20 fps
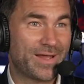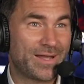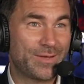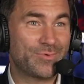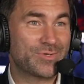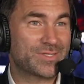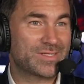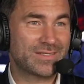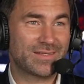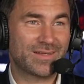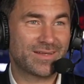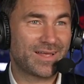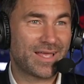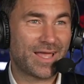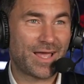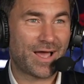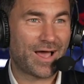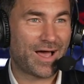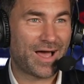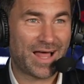And it was,
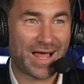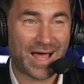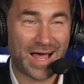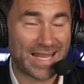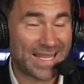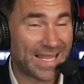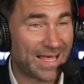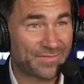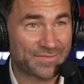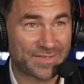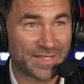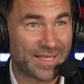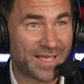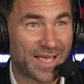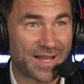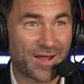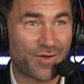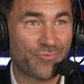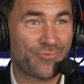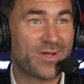I loved it.
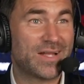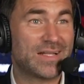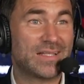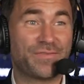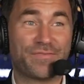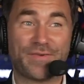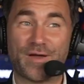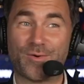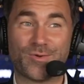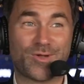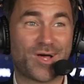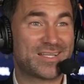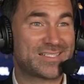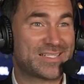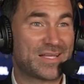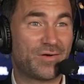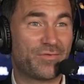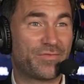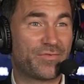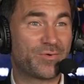And I really felt like
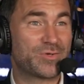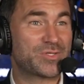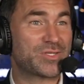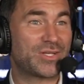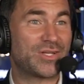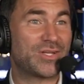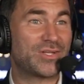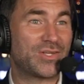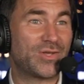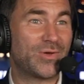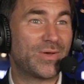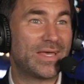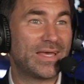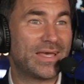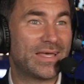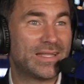Zelfa was going to do it.